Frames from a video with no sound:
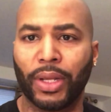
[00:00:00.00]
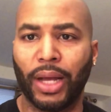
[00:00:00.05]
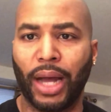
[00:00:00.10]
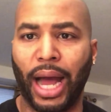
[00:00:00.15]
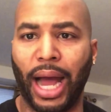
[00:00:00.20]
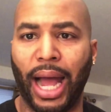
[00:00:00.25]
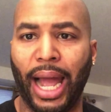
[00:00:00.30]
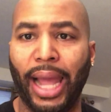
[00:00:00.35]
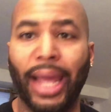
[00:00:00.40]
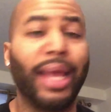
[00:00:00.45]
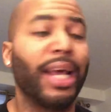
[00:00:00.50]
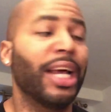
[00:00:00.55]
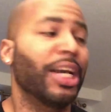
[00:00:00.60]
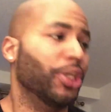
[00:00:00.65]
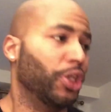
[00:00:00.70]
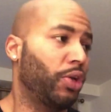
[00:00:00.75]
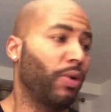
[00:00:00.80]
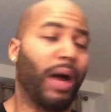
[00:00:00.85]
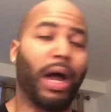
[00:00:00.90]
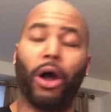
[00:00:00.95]
All right,
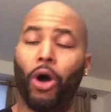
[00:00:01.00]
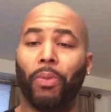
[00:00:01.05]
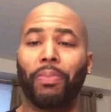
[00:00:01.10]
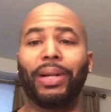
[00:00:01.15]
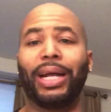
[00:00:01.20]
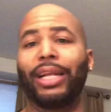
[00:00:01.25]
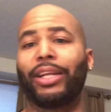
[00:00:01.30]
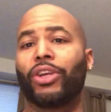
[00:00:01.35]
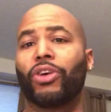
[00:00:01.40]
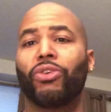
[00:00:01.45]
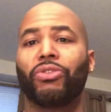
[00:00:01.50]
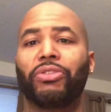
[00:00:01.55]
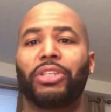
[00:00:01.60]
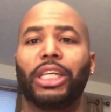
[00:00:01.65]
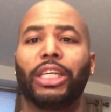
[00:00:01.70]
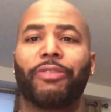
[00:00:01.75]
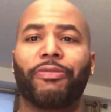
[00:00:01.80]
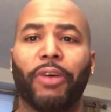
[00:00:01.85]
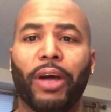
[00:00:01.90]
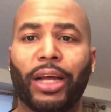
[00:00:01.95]
so I hope that dude
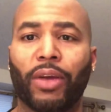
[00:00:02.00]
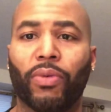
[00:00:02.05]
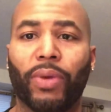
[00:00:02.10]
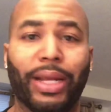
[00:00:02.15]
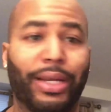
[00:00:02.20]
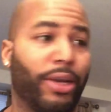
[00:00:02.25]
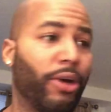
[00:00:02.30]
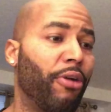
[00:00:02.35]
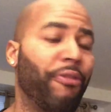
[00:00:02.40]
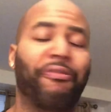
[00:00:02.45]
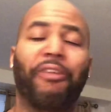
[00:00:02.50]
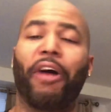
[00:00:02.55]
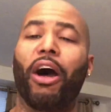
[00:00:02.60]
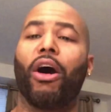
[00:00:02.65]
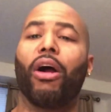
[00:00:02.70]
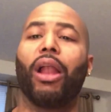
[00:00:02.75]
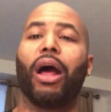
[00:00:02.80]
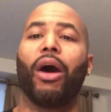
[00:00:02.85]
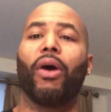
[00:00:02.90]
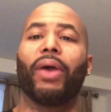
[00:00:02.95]
she's fucking with don't
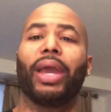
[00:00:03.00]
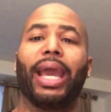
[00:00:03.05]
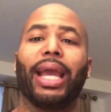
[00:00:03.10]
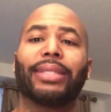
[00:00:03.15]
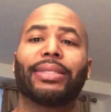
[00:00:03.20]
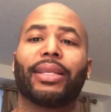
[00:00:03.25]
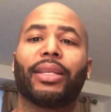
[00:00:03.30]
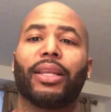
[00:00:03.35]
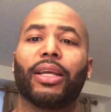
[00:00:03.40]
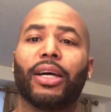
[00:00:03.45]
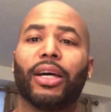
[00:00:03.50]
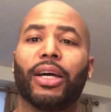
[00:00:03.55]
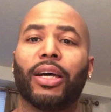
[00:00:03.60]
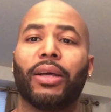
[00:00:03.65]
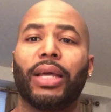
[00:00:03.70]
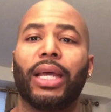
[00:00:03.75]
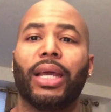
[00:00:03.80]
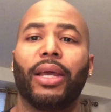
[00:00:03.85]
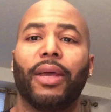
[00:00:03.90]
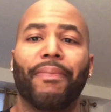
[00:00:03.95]
fall all heads in
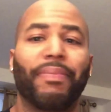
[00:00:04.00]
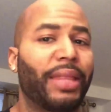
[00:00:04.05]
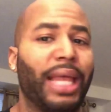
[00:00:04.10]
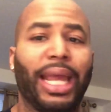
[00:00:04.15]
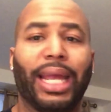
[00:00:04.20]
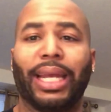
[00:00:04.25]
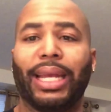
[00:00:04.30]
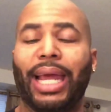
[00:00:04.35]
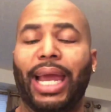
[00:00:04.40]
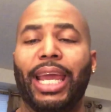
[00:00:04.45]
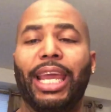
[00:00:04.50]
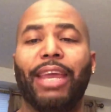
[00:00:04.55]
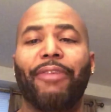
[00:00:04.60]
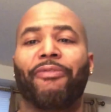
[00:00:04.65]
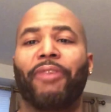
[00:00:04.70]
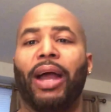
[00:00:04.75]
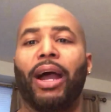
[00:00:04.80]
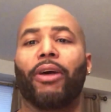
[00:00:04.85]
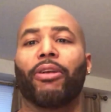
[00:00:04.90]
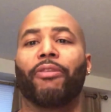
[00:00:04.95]
love thinking that he
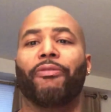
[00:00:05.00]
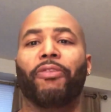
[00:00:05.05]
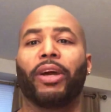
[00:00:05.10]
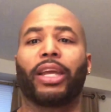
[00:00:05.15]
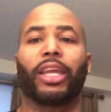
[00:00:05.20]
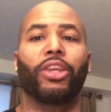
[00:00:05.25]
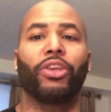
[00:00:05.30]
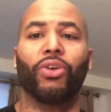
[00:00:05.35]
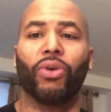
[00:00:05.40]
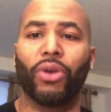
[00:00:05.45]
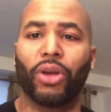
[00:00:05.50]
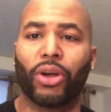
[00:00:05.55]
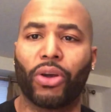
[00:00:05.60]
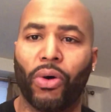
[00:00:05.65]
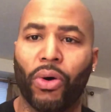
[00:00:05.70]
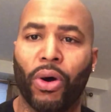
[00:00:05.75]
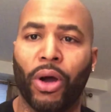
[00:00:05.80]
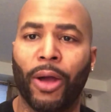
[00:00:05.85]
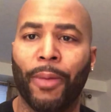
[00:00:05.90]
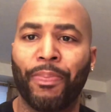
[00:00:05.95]
found a fucking
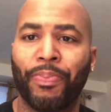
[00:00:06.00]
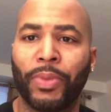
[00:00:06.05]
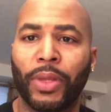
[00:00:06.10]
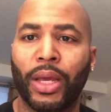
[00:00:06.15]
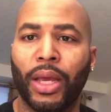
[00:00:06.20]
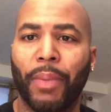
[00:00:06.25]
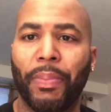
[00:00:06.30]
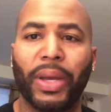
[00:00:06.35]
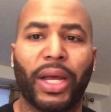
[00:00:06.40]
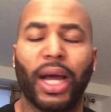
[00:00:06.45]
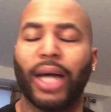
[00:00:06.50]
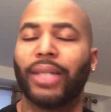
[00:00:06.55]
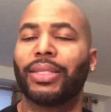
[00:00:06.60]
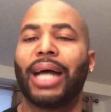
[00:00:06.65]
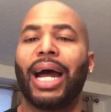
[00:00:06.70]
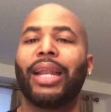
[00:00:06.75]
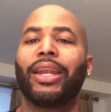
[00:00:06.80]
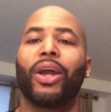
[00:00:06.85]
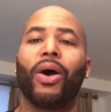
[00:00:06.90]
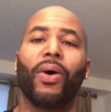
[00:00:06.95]
unicorn, because
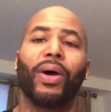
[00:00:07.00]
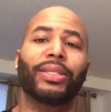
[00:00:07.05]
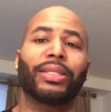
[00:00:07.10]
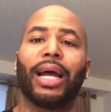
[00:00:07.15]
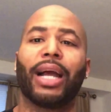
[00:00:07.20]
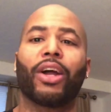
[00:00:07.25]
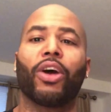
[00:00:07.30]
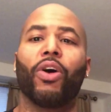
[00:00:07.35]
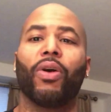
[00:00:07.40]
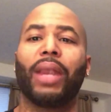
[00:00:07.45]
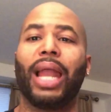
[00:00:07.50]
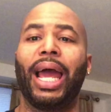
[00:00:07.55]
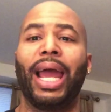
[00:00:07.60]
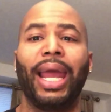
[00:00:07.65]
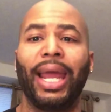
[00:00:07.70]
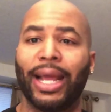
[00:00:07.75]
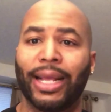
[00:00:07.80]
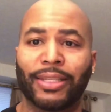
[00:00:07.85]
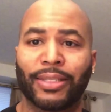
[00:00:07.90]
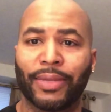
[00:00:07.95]
I know it's not gonna
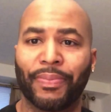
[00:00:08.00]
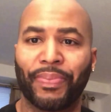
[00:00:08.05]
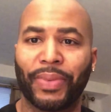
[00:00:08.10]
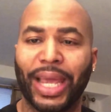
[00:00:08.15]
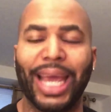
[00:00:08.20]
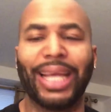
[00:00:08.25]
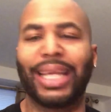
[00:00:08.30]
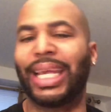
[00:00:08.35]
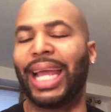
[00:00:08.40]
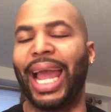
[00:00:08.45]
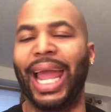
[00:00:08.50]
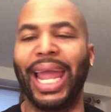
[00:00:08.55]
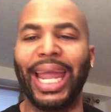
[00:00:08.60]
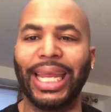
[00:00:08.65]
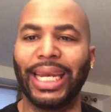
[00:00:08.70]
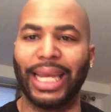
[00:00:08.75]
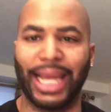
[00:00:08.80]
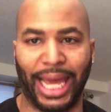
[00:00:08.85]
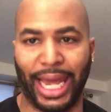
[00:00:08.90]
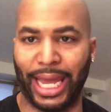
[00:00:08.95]
last. It
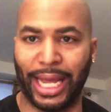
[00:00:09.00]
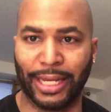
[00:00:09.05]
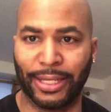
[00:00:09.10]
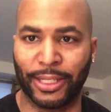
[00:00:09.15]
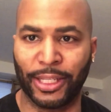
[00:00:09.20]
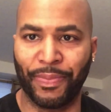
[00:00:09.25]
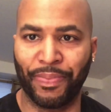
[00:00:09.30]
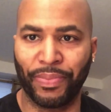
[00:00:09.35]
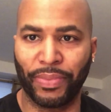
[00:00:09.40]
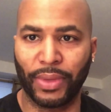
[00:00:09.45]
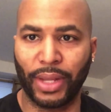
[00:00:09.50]
can't last.